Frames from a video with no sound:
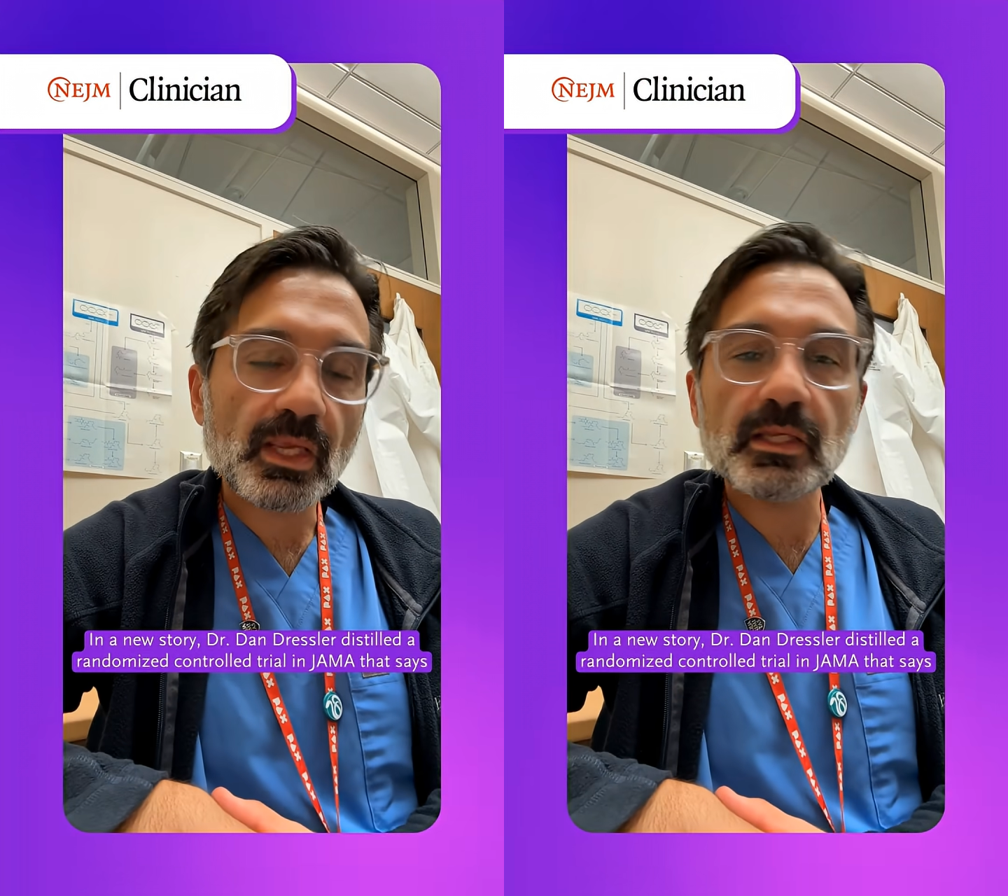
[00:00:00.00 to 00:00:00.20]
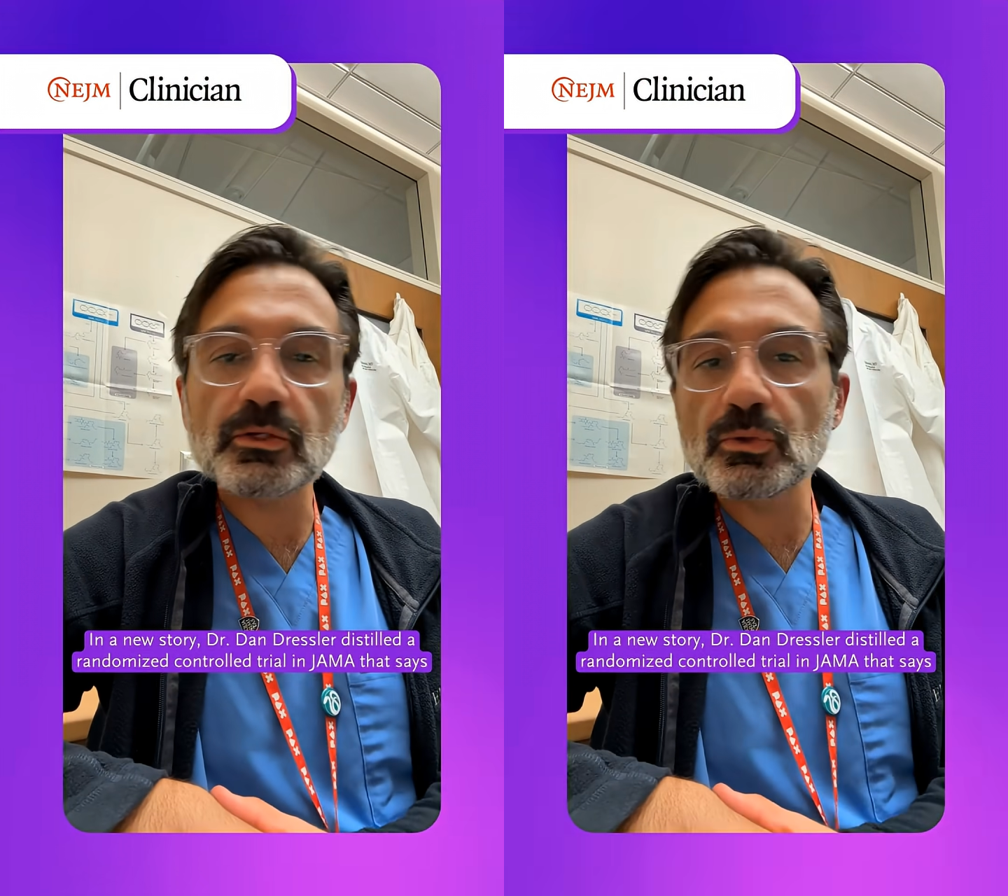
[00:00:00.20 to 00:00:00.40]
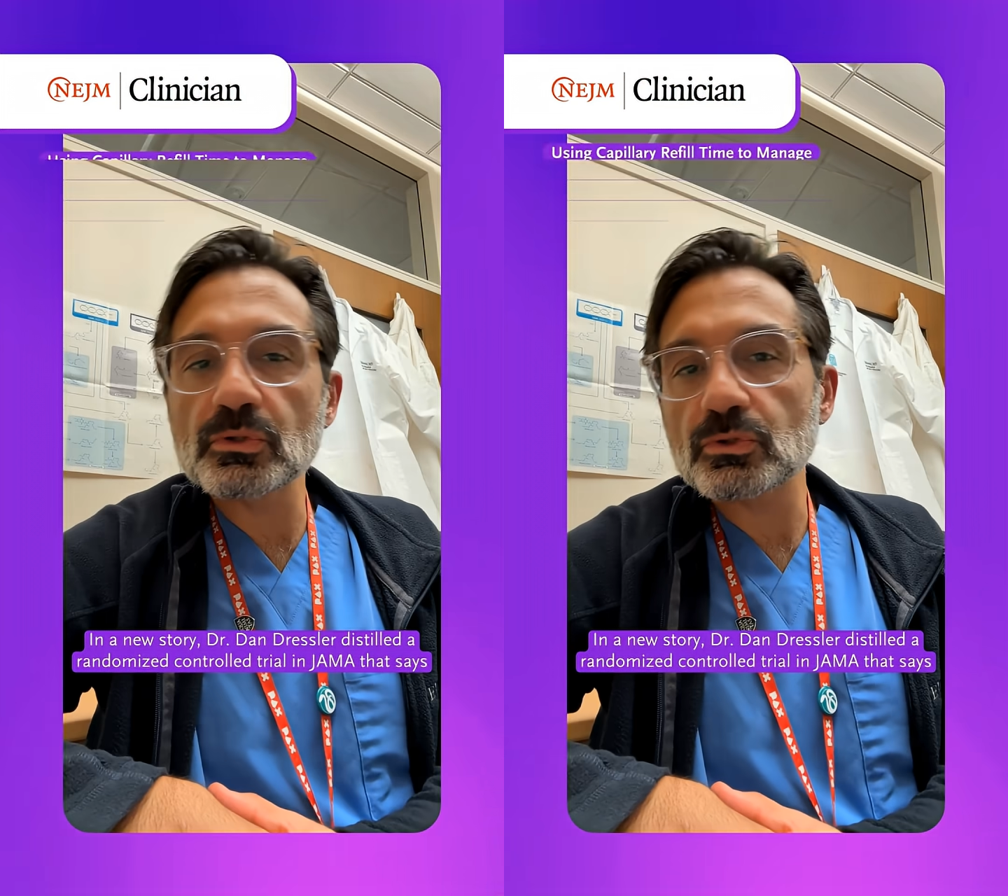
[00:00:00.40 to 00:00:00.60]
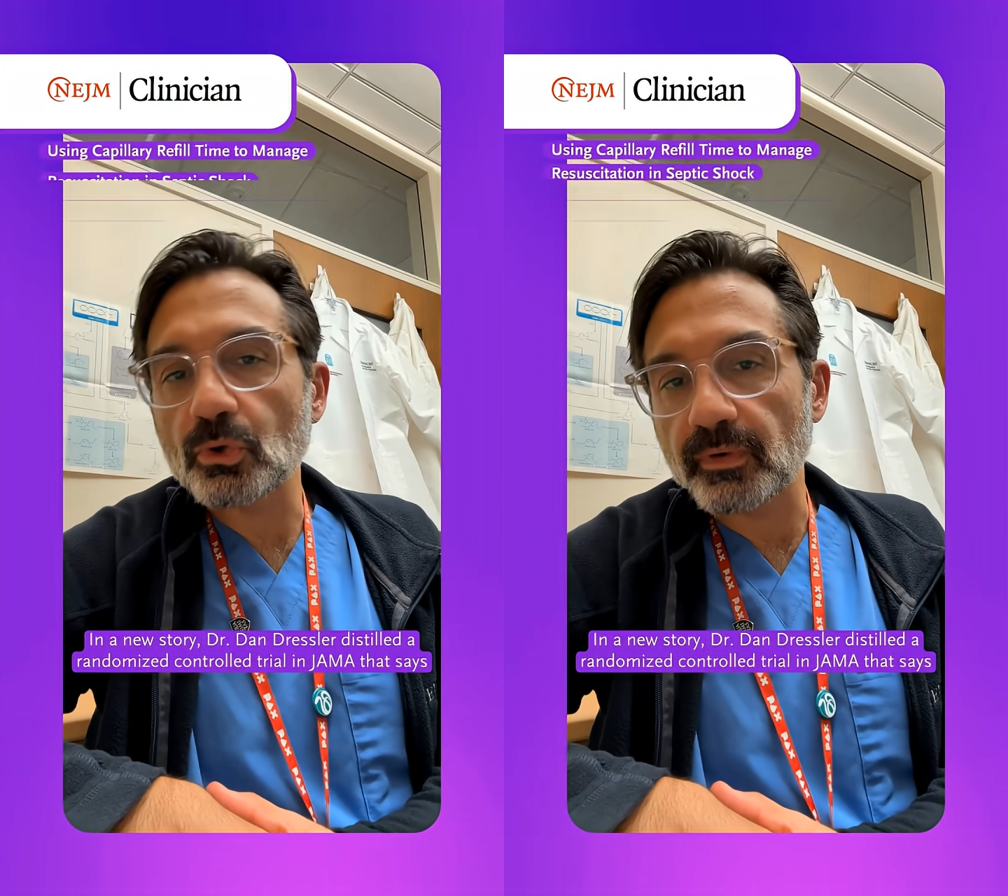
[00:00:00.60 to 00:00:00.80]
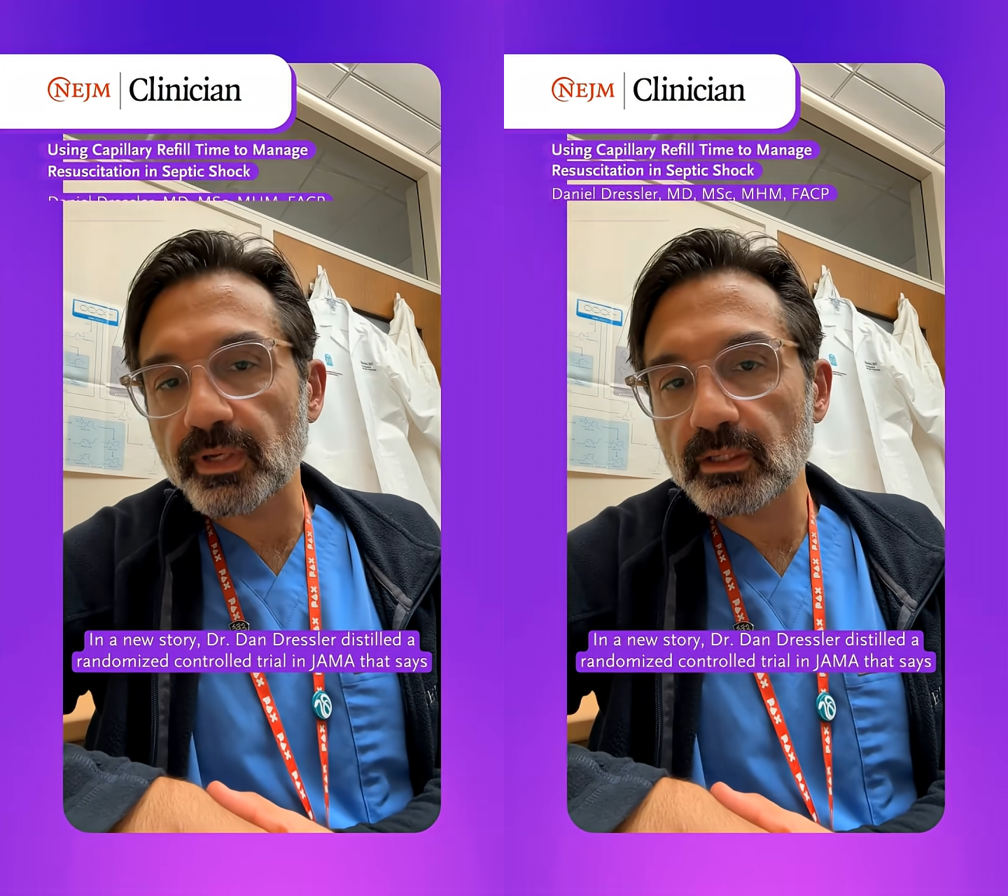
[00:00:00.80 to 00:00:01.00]
In a news
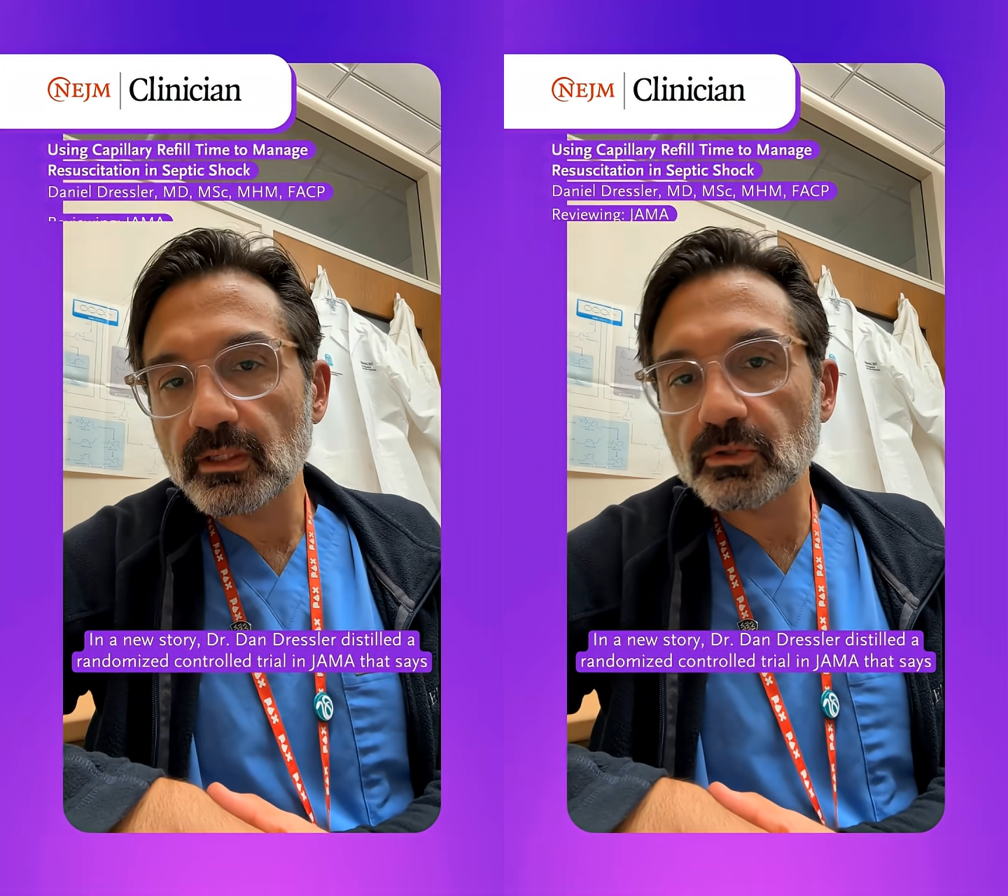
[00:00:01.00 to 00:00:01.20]
story,